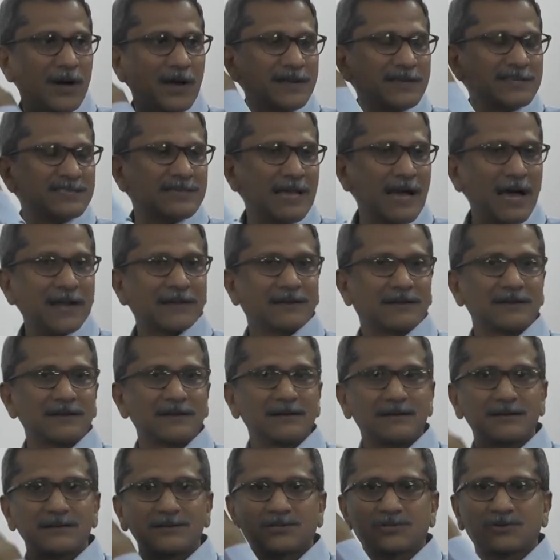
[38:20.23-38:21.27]
Where is
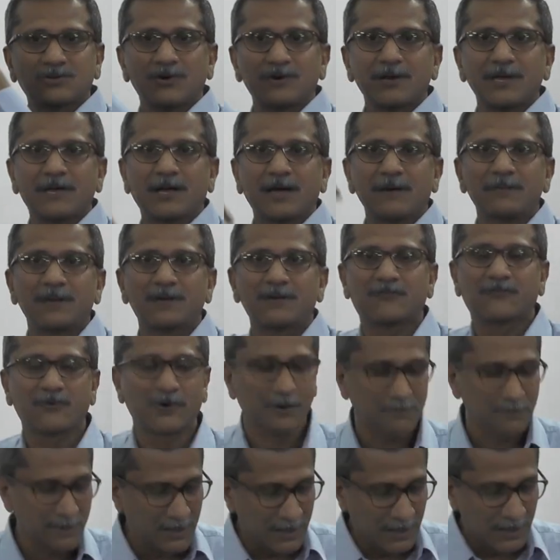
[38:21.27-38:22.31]
that story
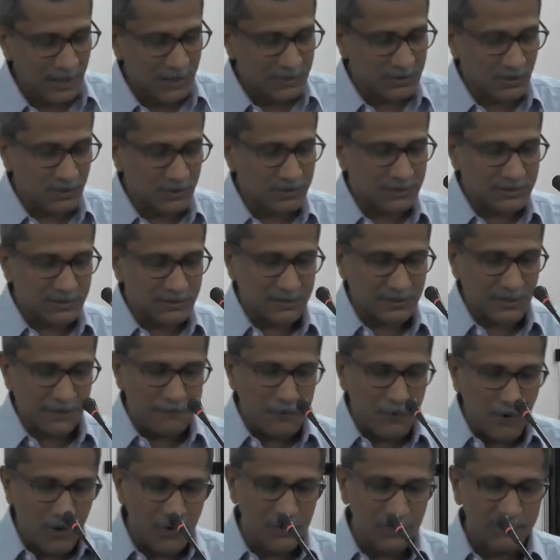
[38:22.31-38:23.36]
coming from? So
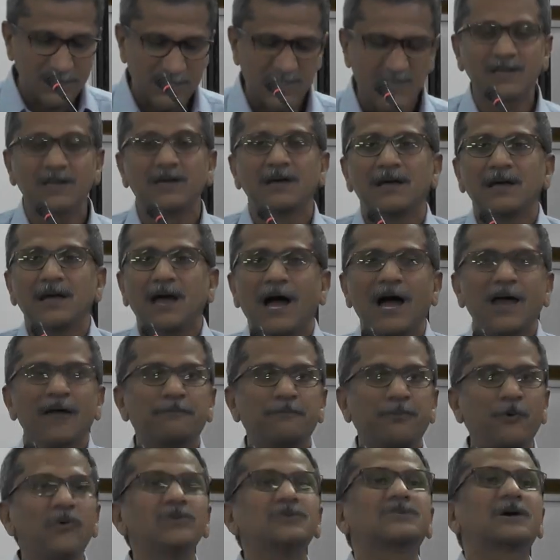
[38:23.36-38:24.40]
suppose
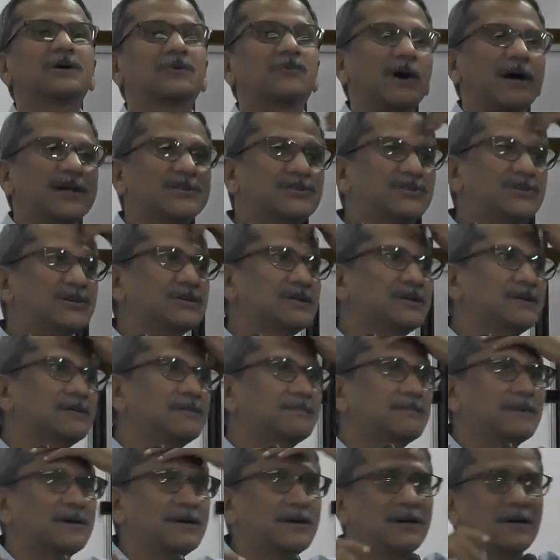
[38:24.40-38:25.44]
I pose a
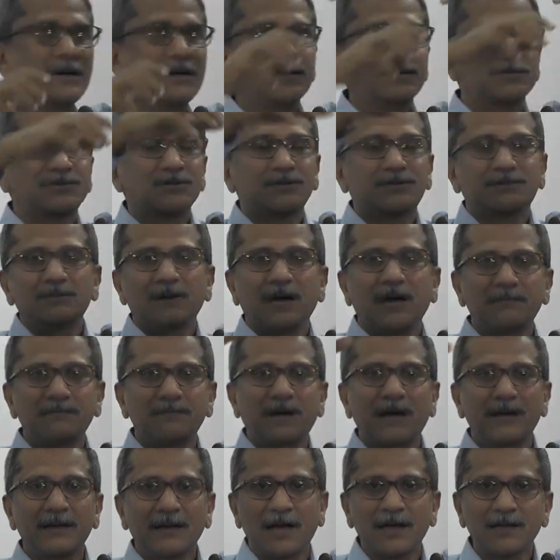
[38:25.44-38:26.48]
question, so
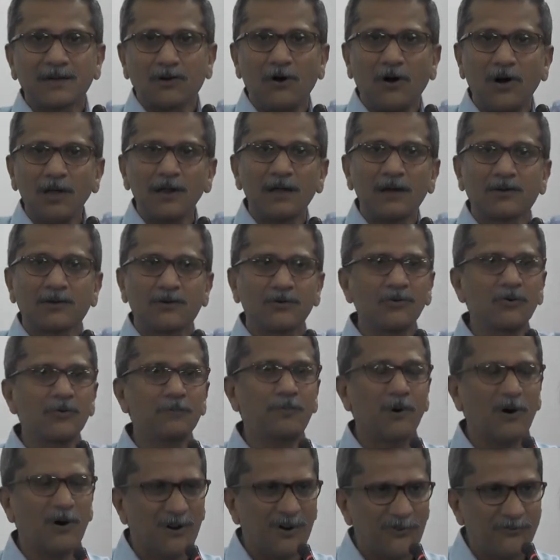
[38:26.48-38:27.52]
I, I, I call a
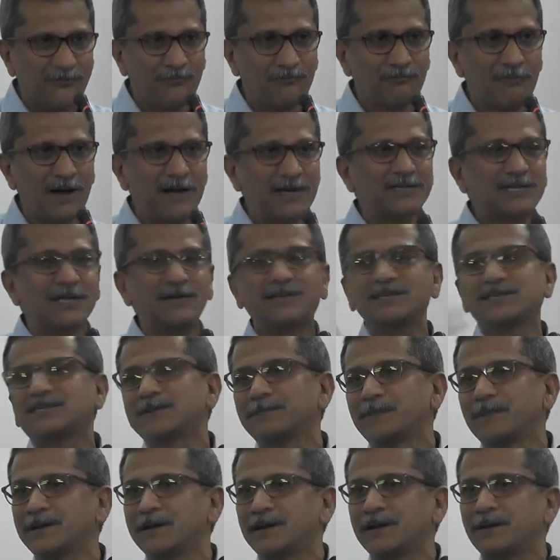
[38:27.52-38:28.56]
group of
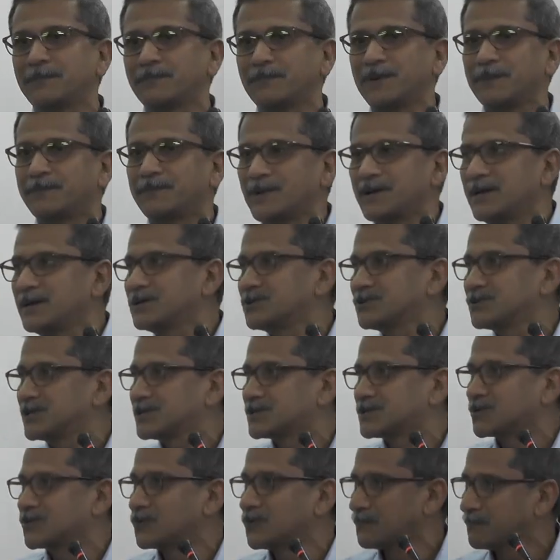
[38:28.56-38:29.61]
multidisciplinary people
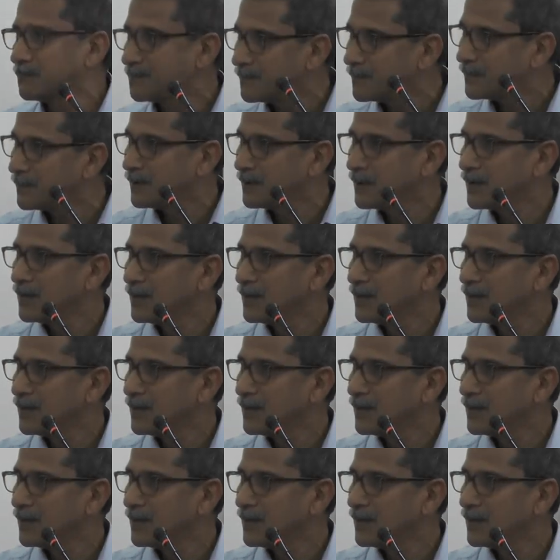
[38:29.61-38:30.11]
into this room.